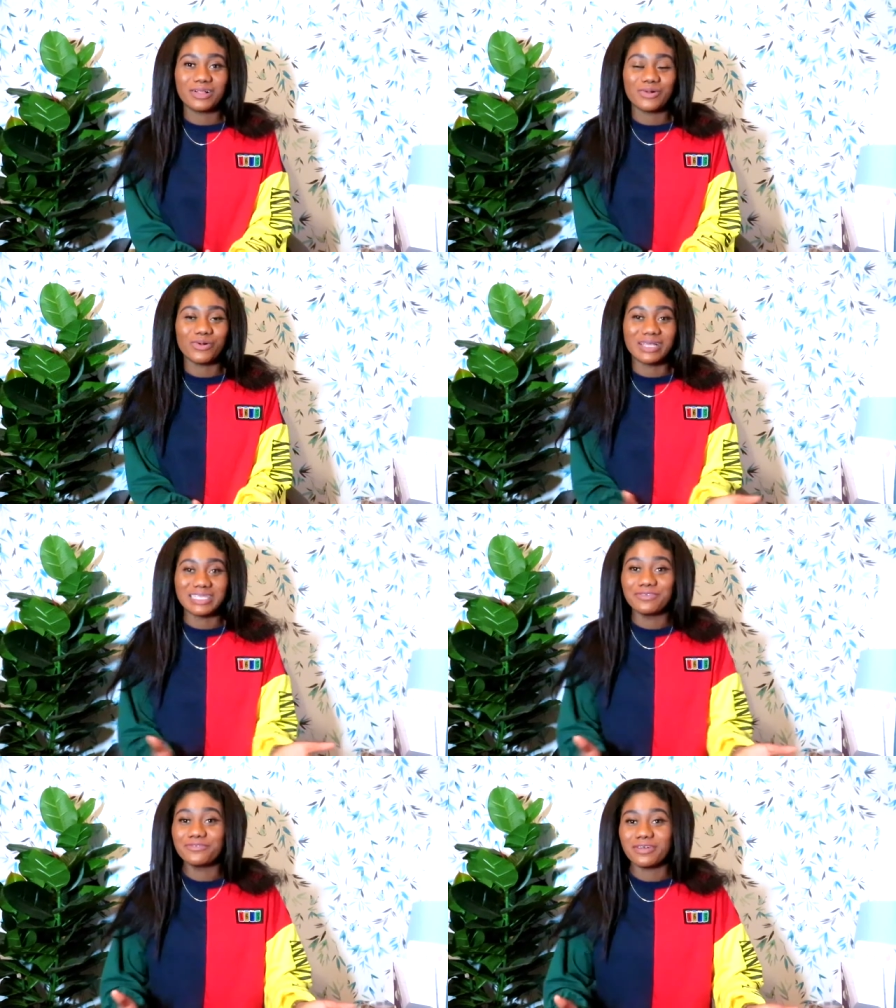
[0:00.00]
or an
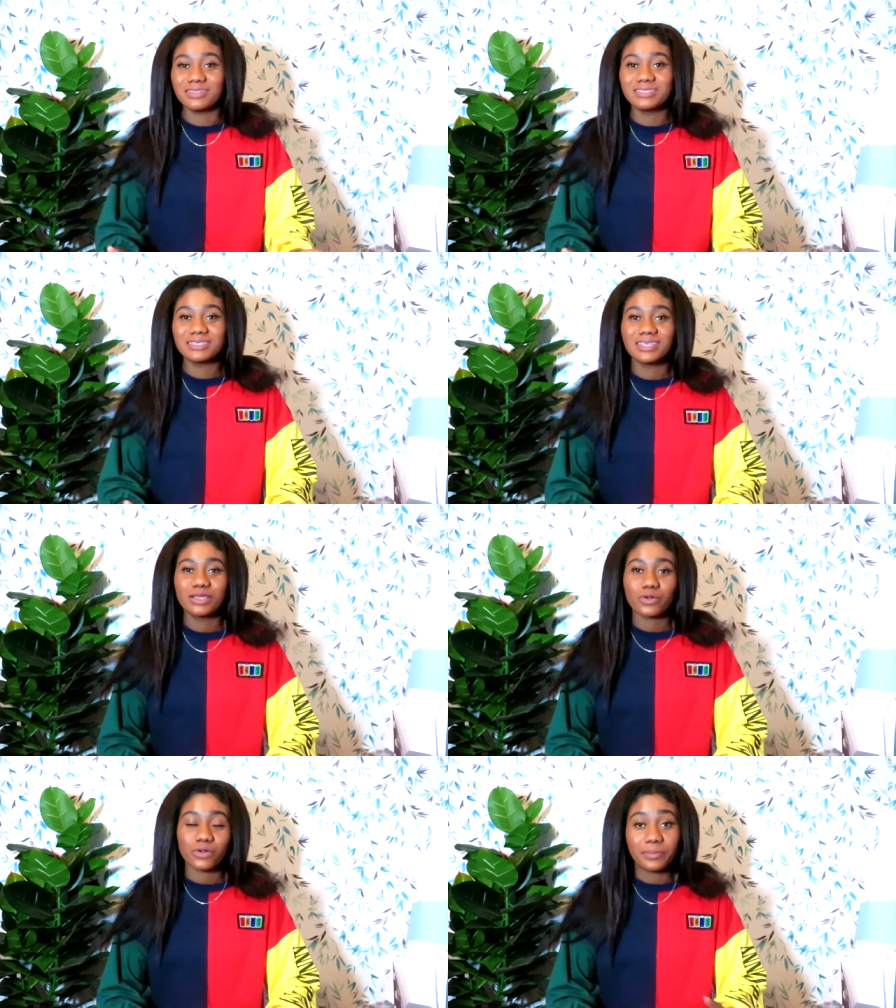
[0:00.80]
infant
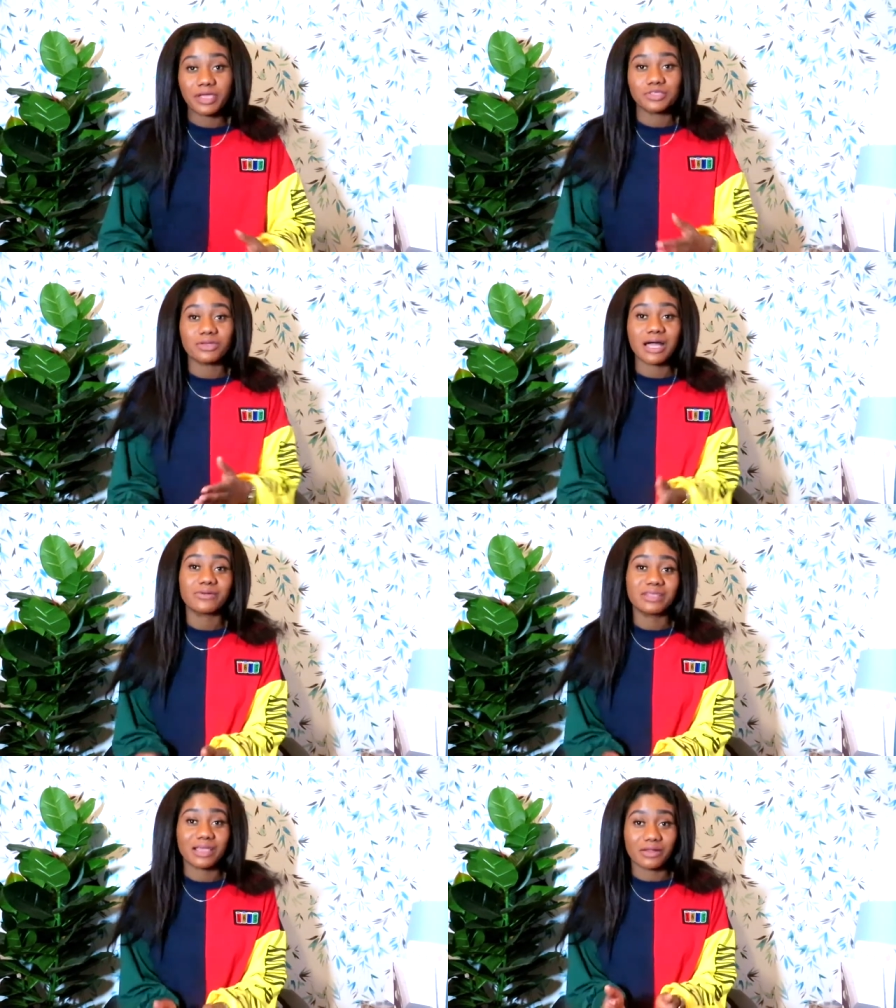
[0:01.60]
compared to how
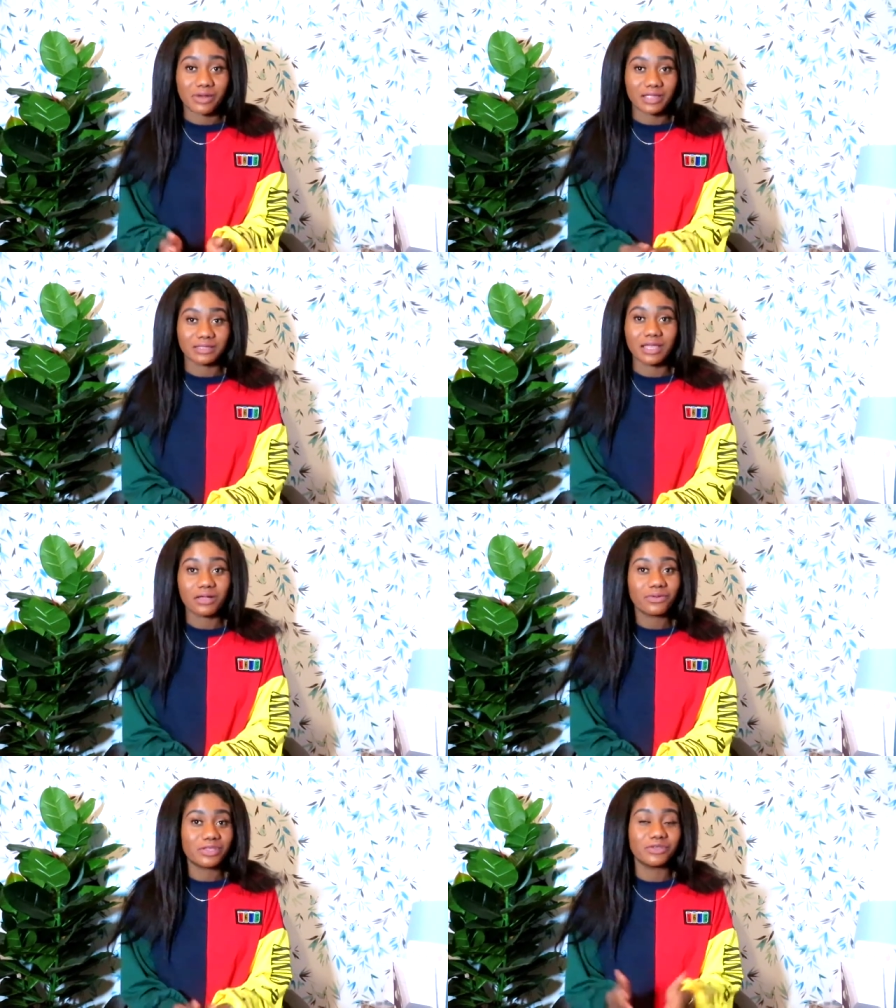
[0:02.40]
they are right now
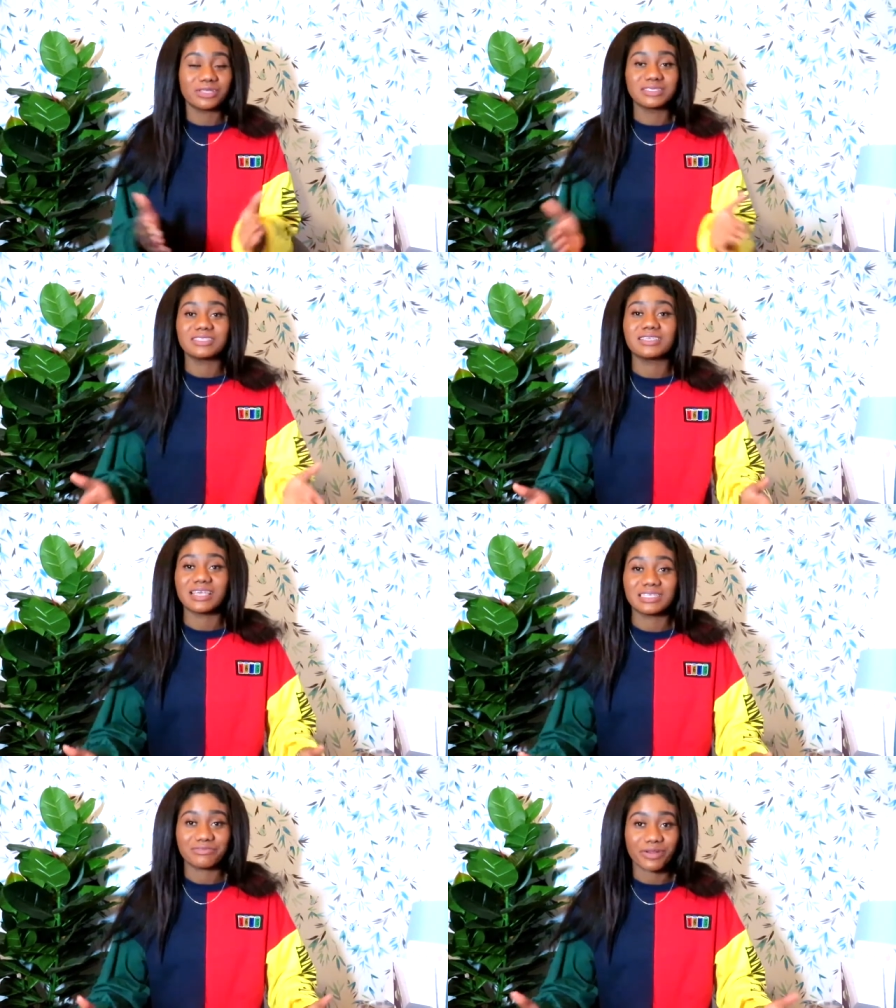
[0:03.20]
and you can see that
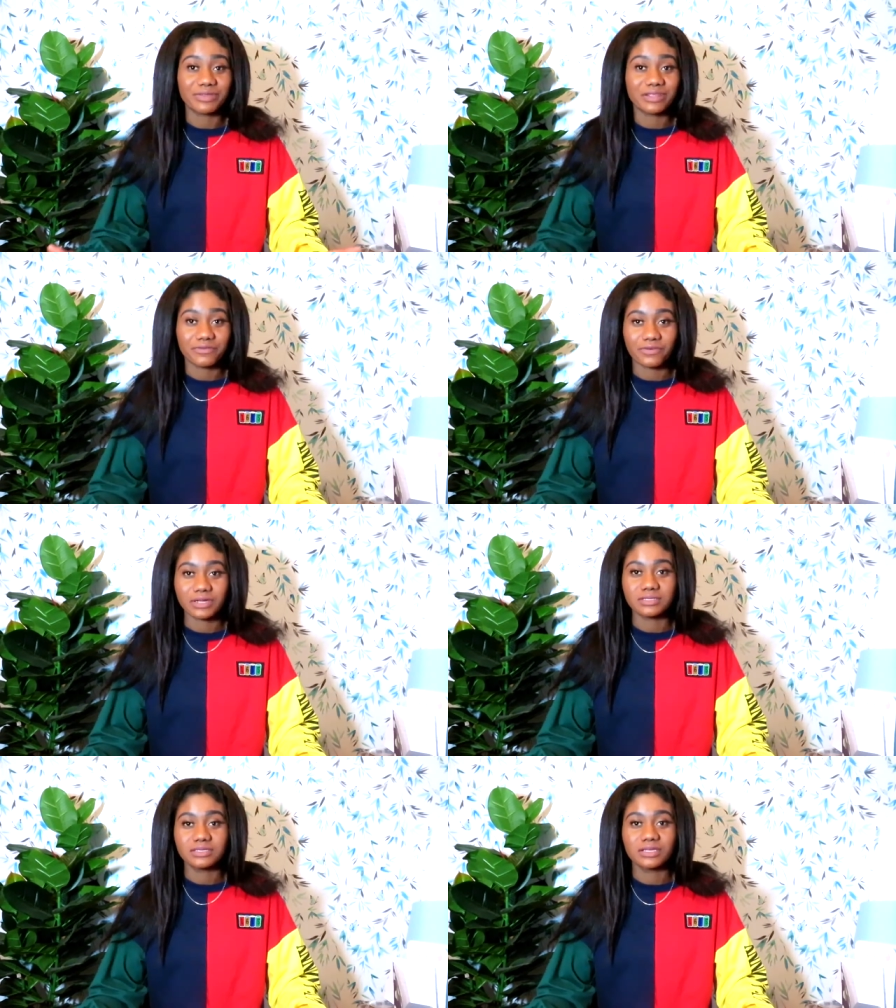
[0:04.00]
it's very
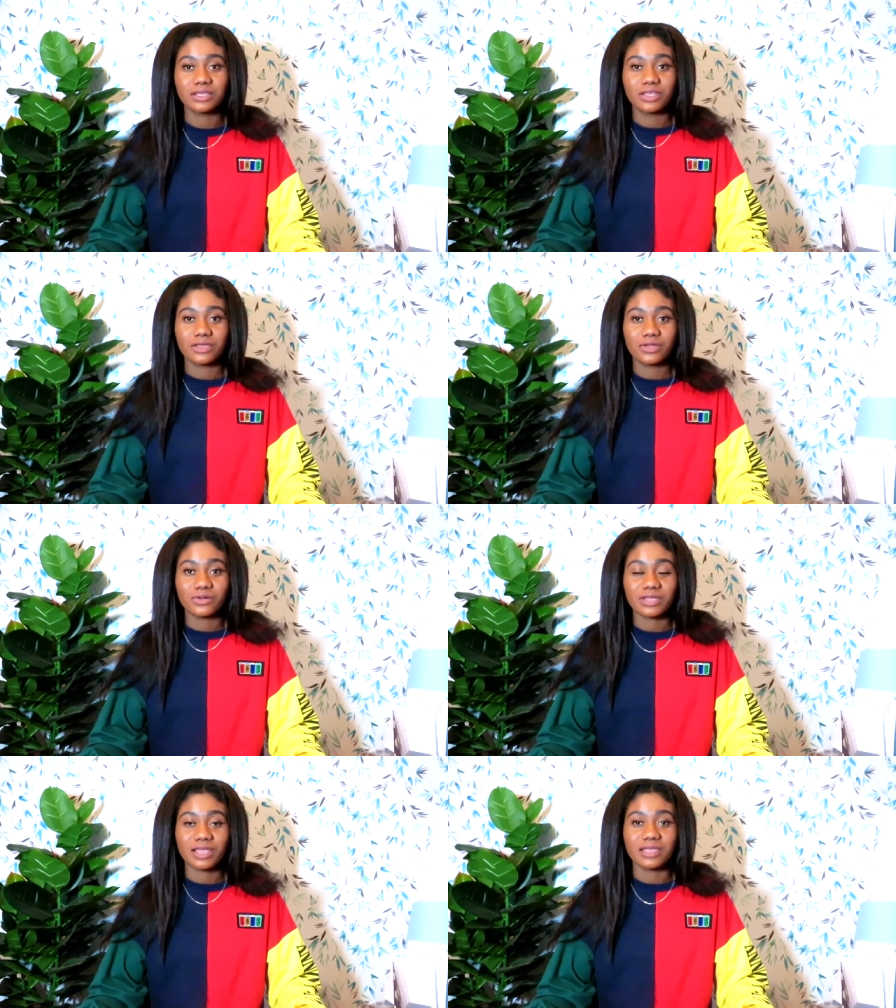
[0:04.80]
different okay